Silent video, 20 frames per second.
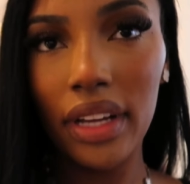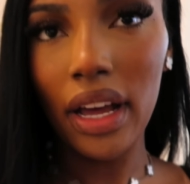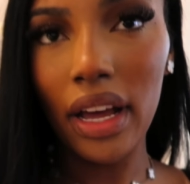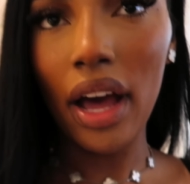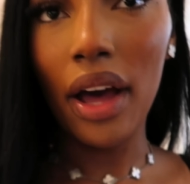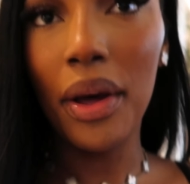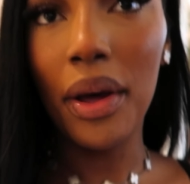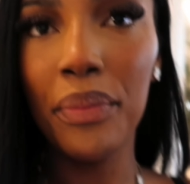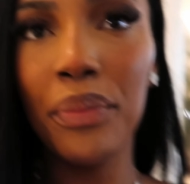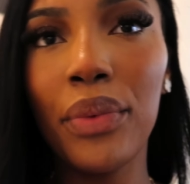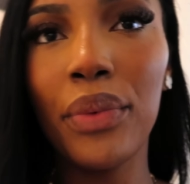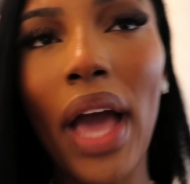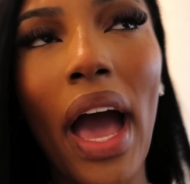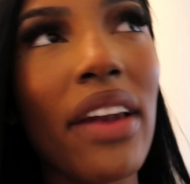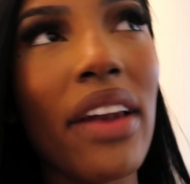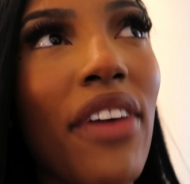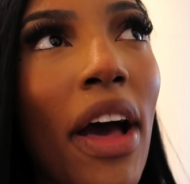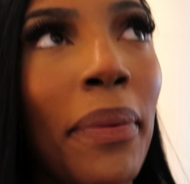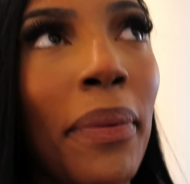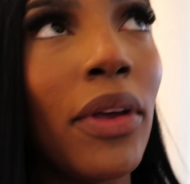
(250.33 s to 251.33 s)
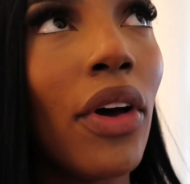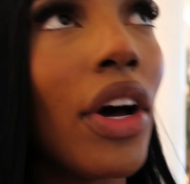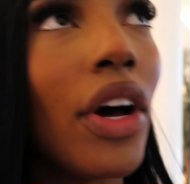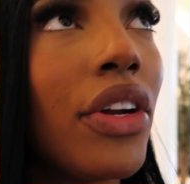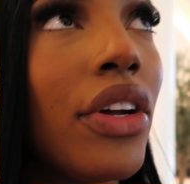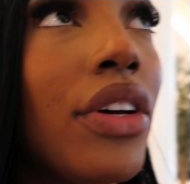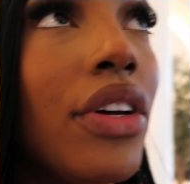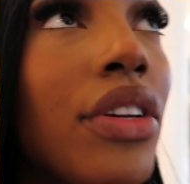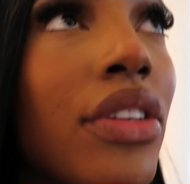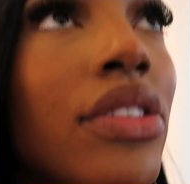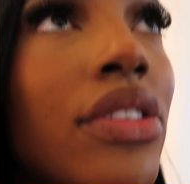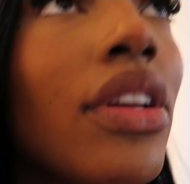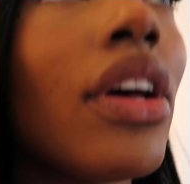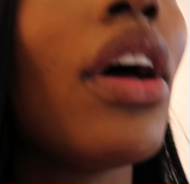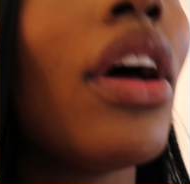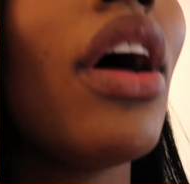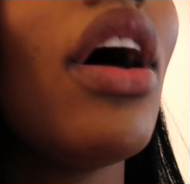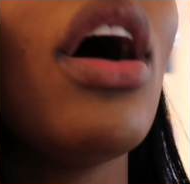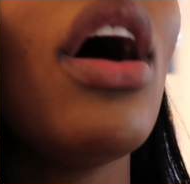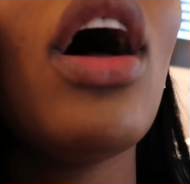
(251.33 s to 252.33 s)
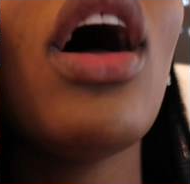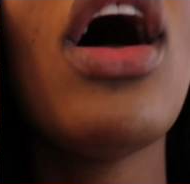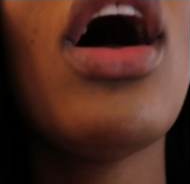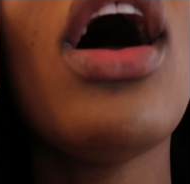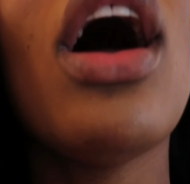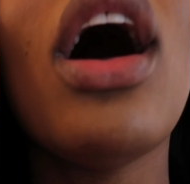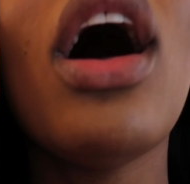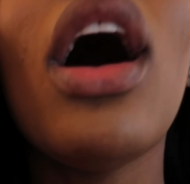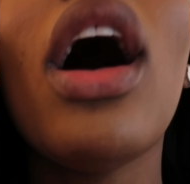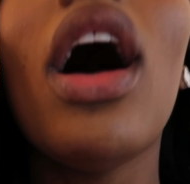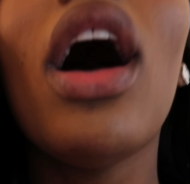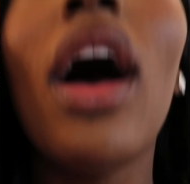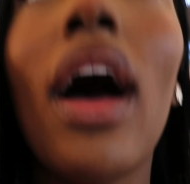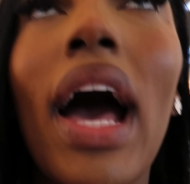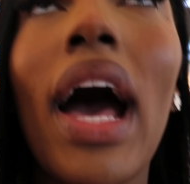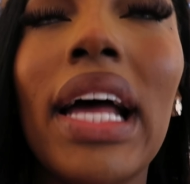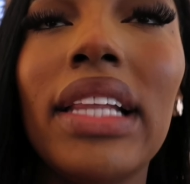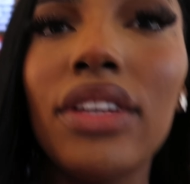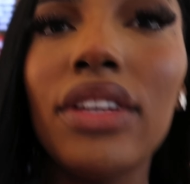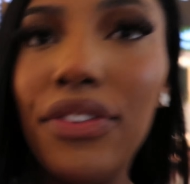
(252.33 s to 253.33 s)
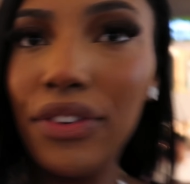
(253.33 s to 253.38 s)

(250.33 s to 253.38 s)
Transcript: Um, we had vapianos and the